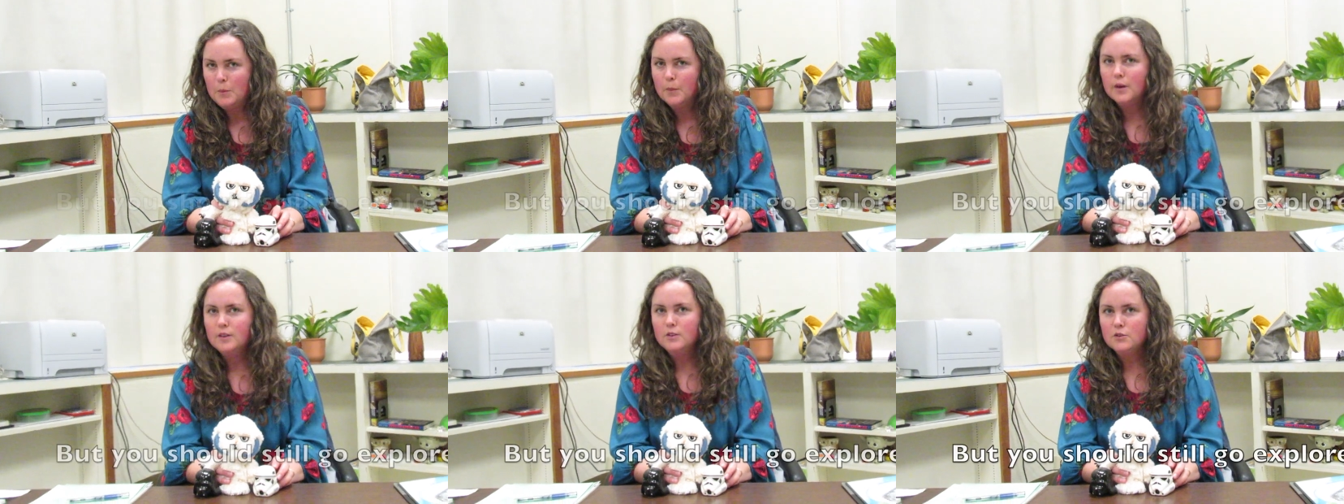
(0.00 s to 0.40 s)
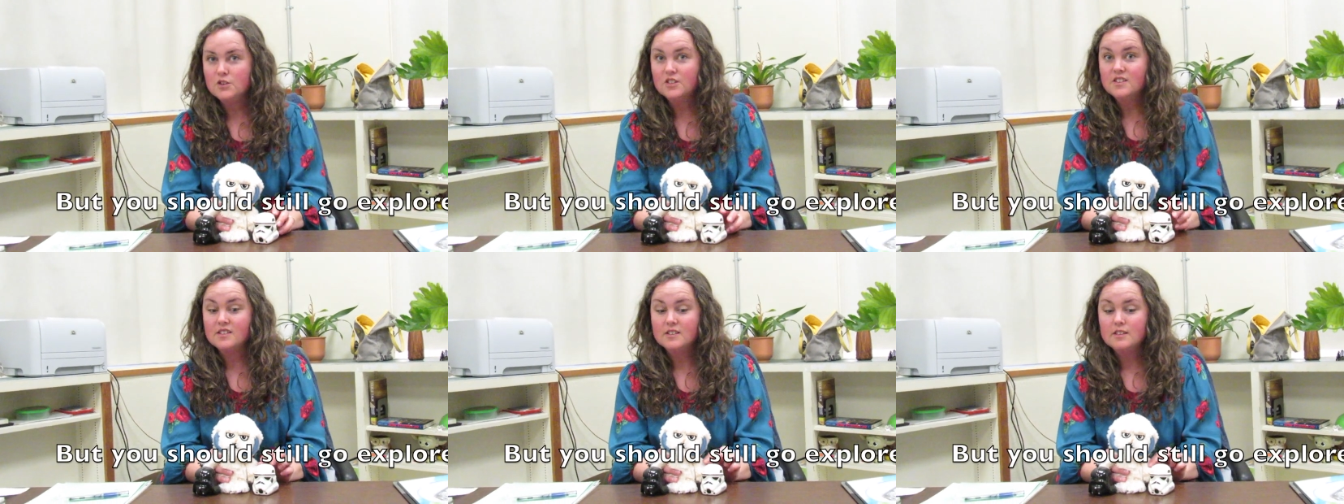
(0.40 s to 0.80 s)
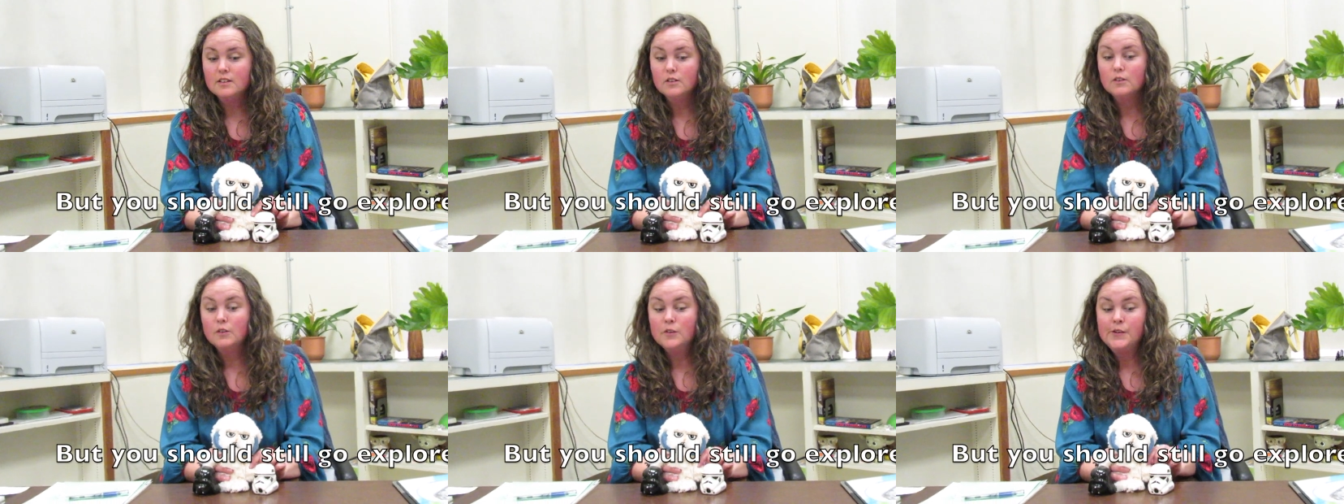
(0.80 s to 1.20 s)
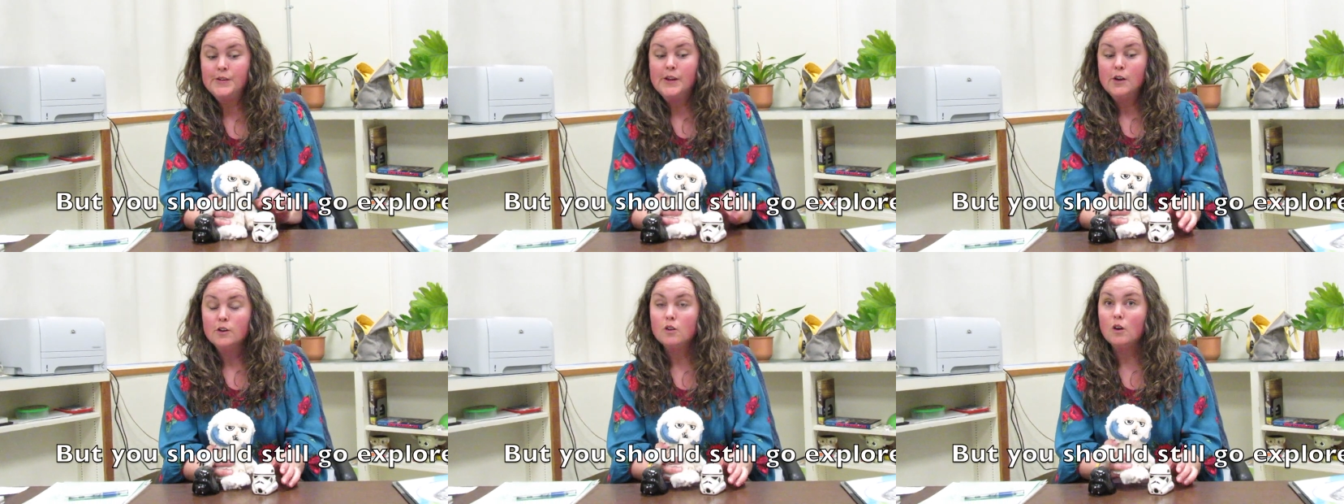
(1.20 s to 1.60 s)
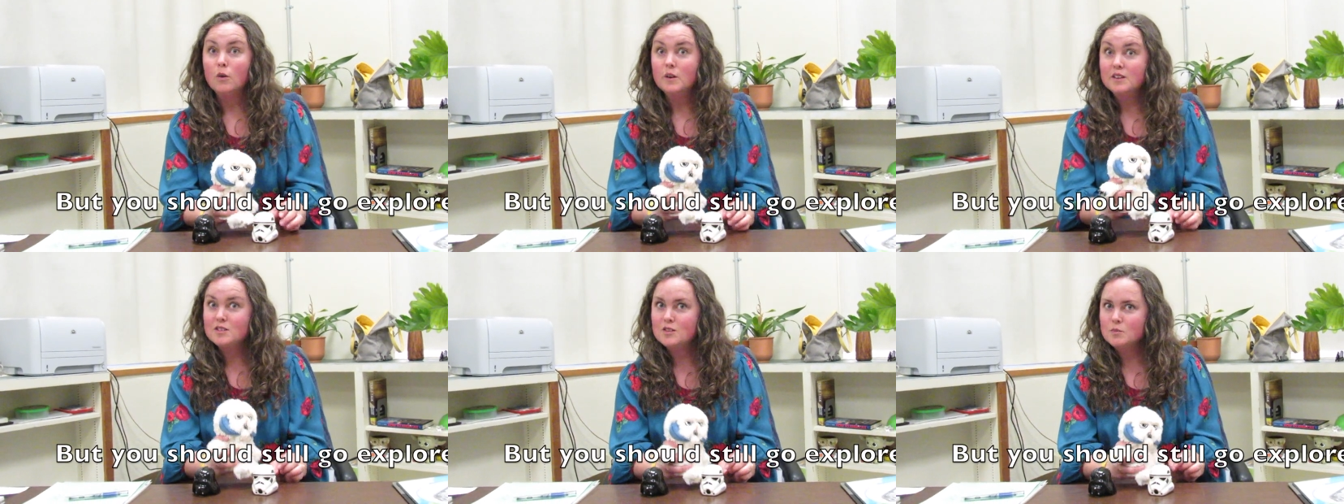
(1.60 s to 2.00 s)
but you should still
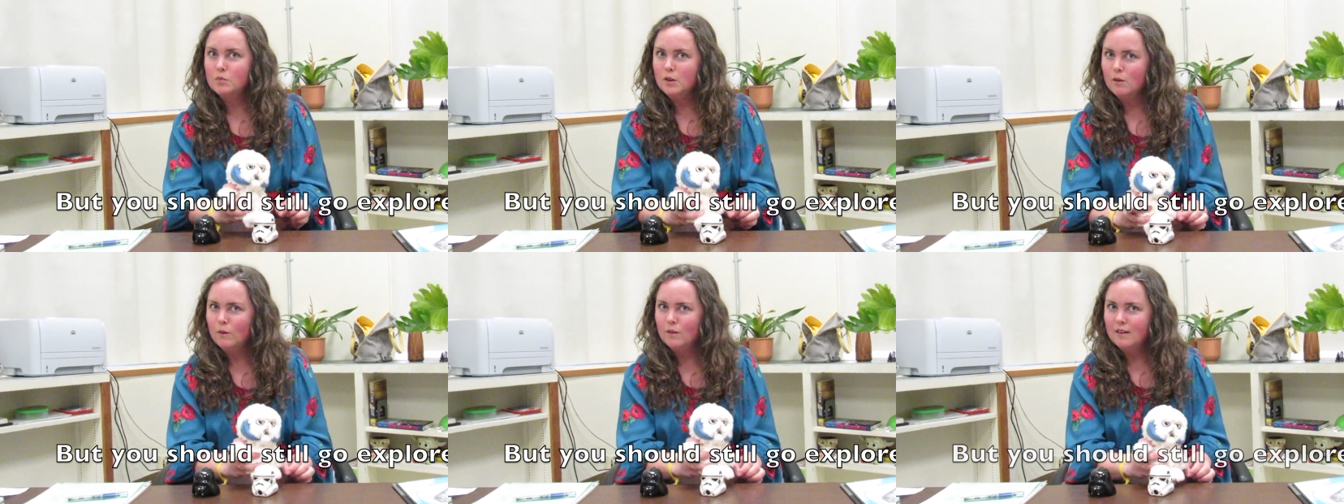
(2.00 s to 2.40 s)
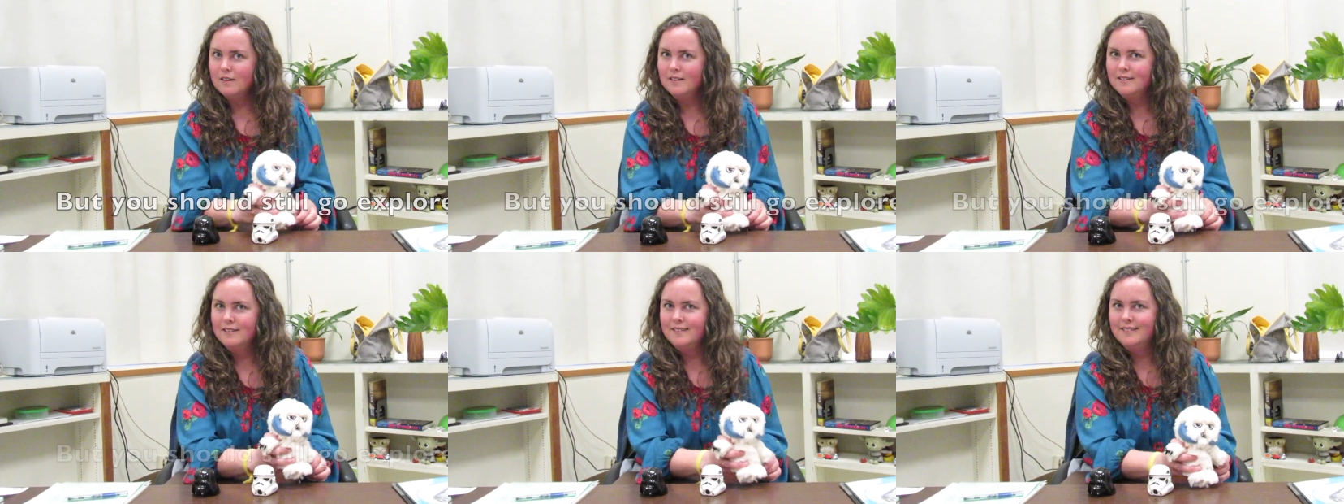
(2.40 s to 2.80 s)
go explore